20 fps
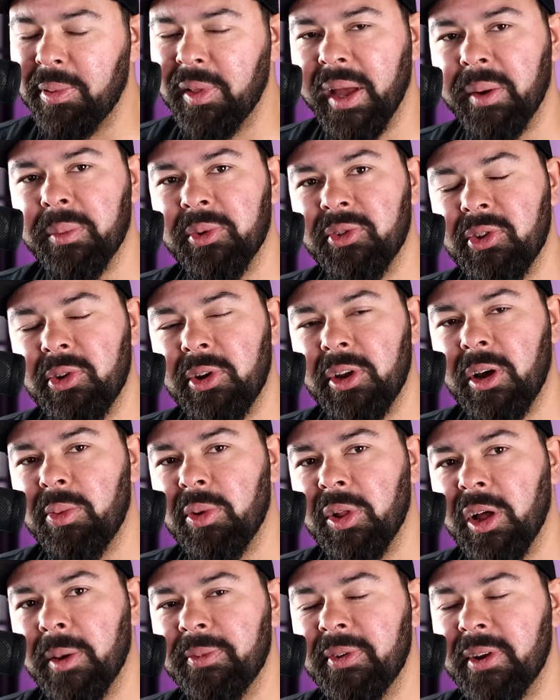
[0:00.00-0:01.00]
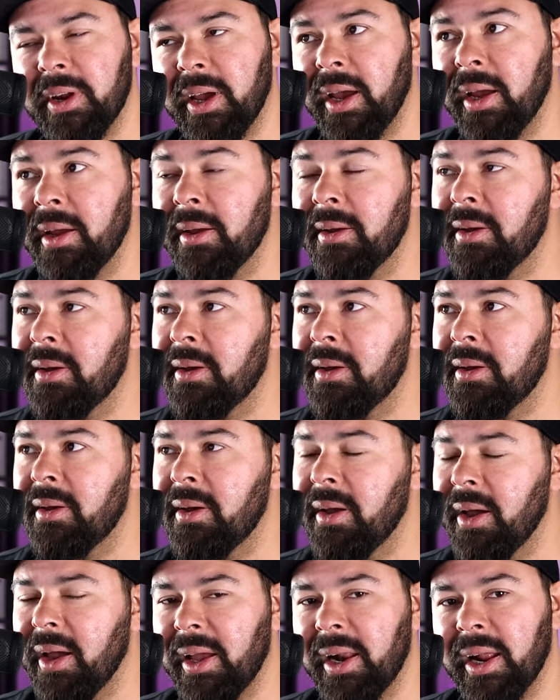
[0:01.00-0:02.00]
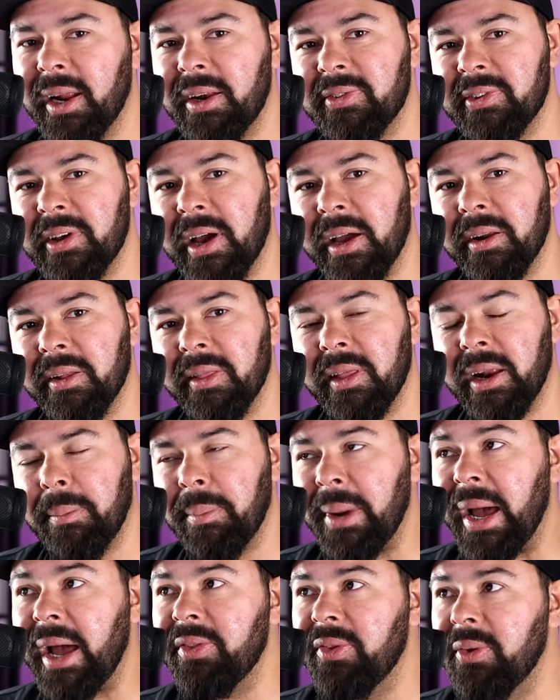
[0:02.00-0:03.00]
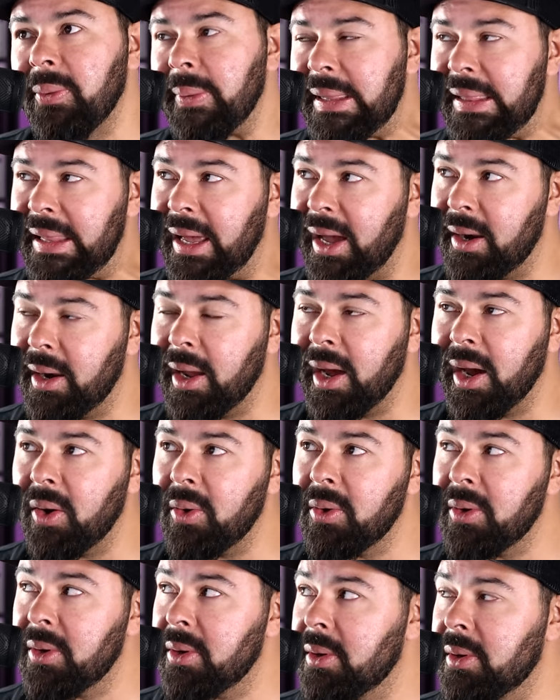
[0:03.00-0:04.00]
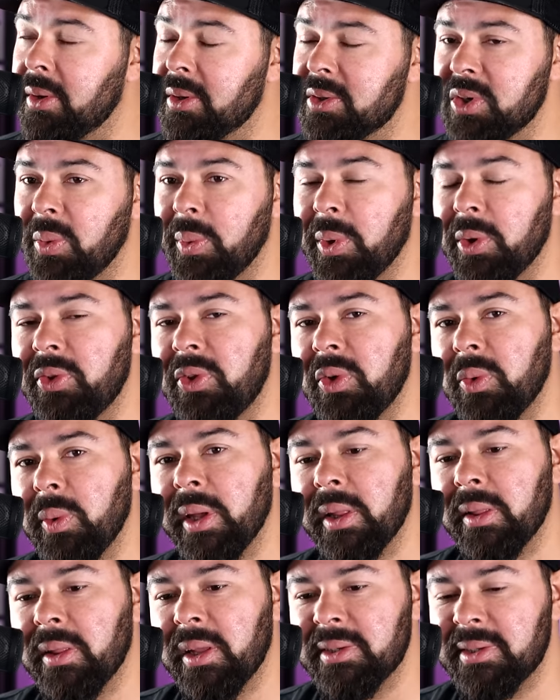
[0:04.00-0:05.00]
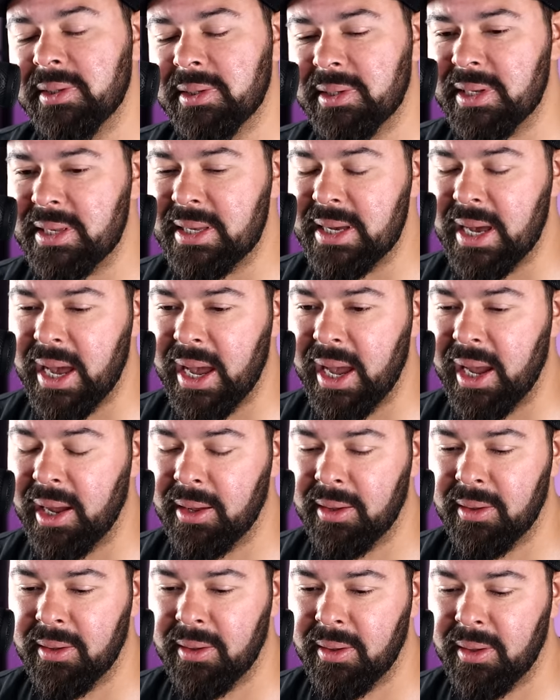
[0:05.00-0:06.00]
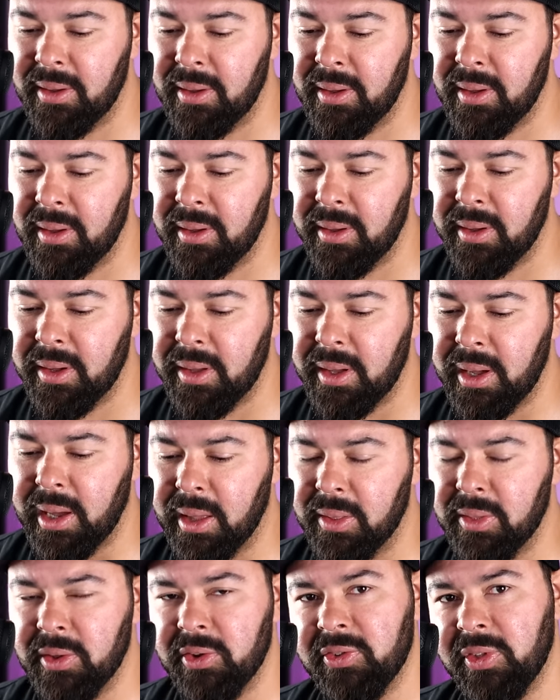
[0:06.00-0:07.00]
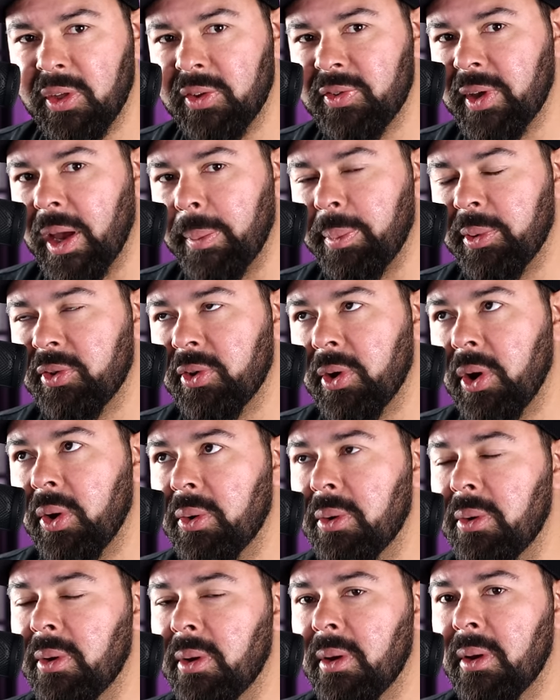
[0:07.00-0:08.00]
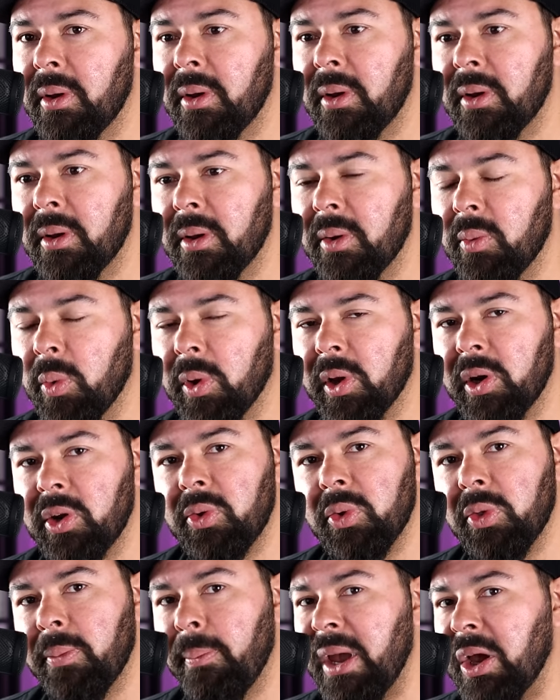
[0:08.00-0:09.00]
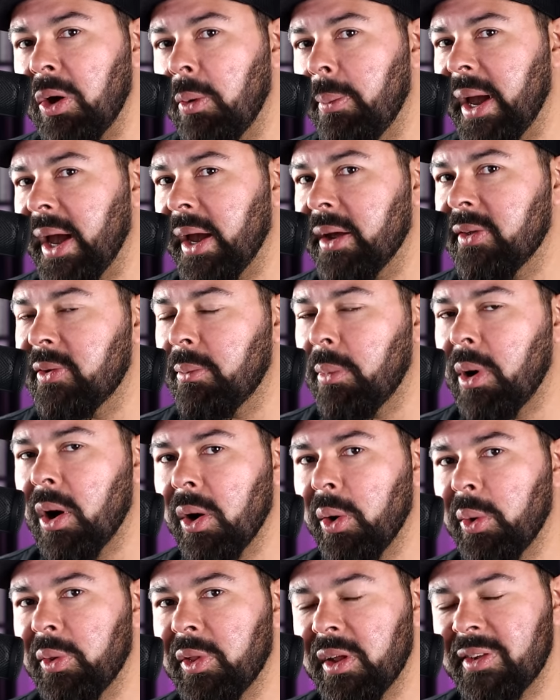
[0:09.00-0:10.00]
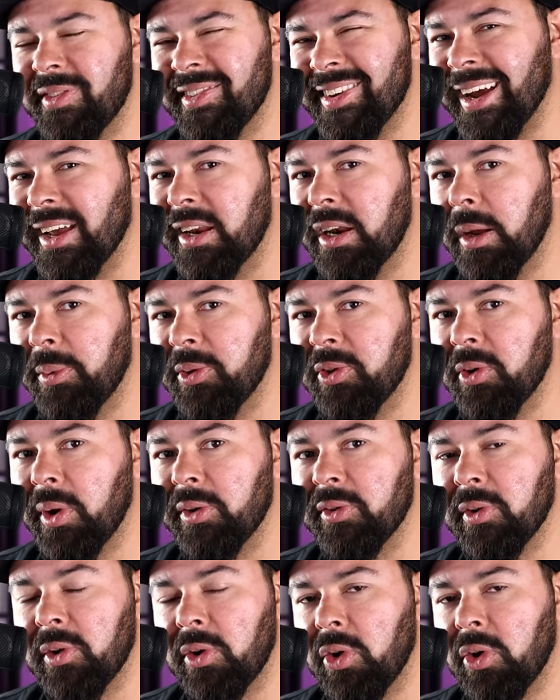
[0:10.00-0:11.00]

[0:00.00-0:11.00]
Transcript: plan was to double up today, and I decided that I'm not doing that now. So we're doing this today, this episode. We're going to do the mailbag tomorrow in the second episode I was